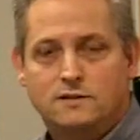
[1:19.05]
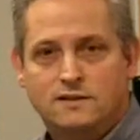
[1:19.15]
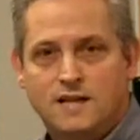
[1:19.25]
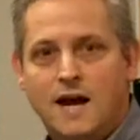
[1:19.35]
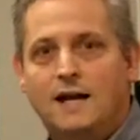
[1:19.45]

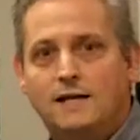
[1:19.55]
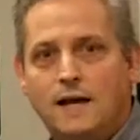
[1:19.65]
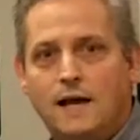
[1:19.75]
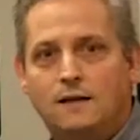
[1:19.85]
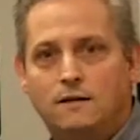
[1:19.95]
This high
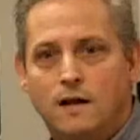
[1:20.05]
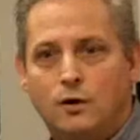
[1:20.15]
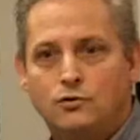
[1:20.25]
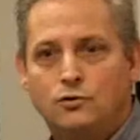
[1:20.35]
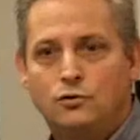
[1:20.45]
gain
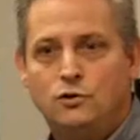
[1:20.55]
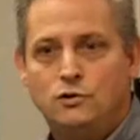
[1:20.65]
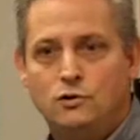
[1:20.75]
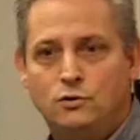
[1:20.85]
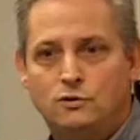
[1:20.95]
allows you to
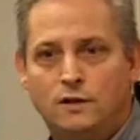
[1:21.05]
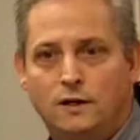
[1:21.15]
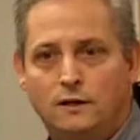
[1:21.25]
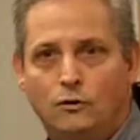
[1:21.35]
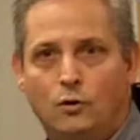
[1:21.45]
use
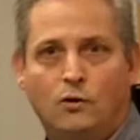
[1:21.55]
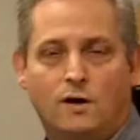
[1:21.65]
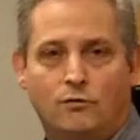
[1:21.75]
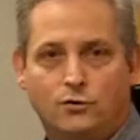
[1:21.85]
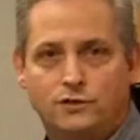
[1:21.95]
a
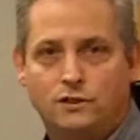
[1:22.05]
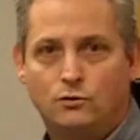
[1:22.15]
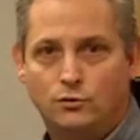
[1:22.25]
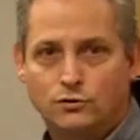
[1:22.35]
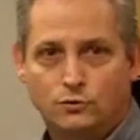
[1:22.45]
low-level
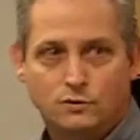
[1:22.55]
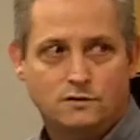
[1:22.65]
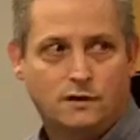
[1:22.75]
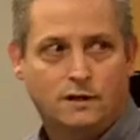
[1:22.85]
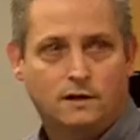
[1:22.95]
signal
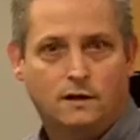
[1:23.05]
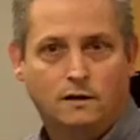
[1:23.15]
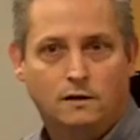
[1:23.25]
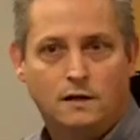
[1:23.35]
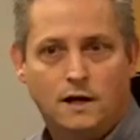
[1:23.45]
source like
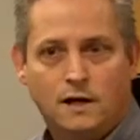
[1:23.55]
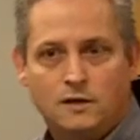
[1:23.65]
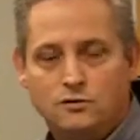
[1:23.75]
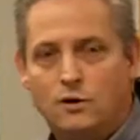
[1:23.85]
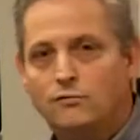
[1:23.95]
a
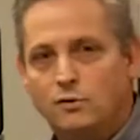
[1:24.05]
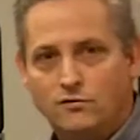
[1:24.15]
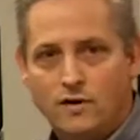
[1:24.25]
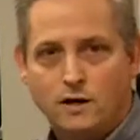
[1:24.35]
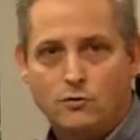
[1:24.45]

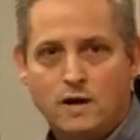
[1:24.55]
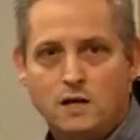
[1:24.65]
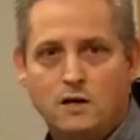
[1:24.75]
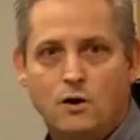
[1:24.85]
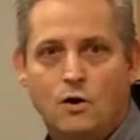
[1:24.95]
software-defined
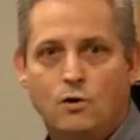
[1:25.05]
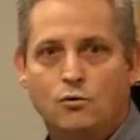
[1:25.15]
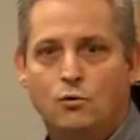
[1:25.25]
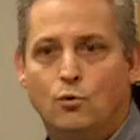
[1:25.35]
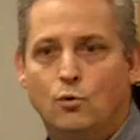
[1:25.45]

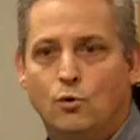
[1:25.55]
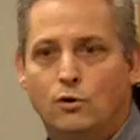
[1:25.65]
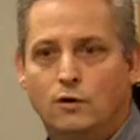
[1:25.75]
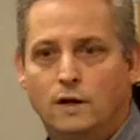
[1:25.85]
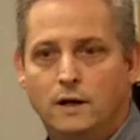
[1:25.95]
radio
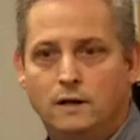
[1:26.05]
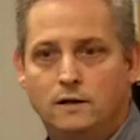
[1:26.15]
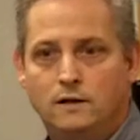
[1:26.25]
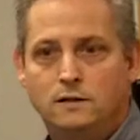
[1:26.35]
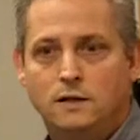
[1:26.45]
or
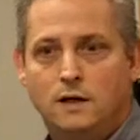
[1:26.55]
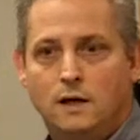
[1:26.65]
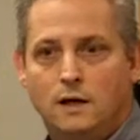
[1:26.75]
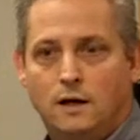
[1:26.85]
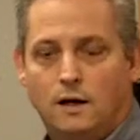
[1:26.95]
a
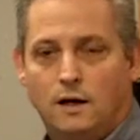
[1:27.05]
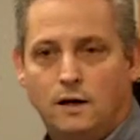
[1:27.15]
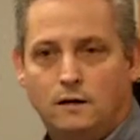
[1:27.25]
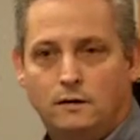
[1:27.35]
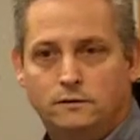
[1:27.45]

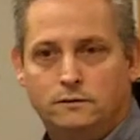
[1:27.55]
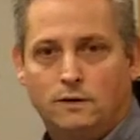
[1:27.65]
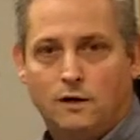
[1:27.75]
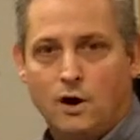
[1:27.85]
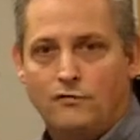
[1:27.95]

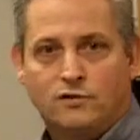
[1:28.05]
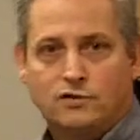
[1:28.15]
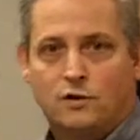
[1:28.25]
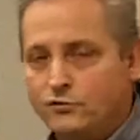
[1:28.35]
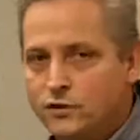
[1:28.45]

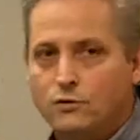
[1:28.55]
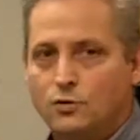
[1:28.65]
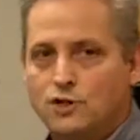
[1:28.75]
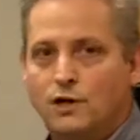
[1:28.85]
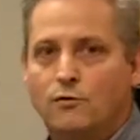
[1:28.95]
off-the-shelf
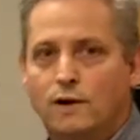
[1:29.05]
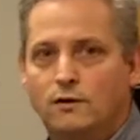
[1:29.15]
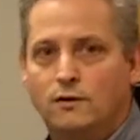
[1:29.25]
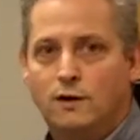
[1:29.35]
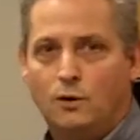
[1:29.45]
signal
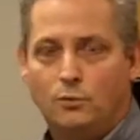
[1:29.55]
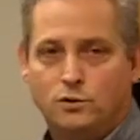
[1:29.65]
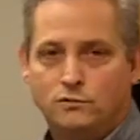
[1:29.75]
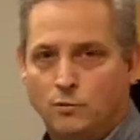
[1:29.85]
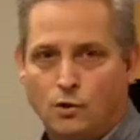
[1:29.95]
generator that
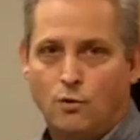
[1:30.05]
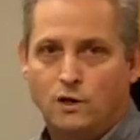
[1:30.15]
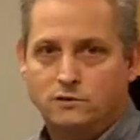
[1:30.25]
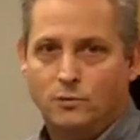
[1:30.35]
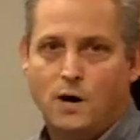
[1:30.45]
outputs
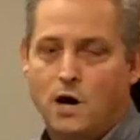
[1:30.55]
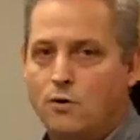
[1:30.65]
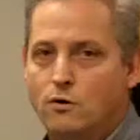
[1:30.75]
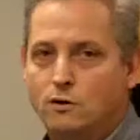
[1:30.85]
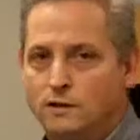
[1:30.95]
milliwatts of
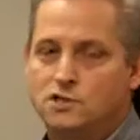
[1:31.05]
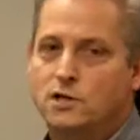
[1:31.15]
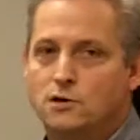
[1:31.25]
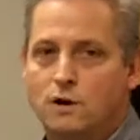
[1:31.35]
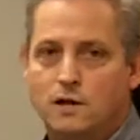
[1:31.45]
power and
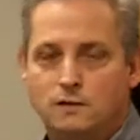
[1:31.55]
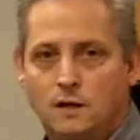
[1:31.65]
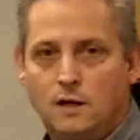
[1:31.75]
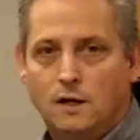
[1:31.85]
generate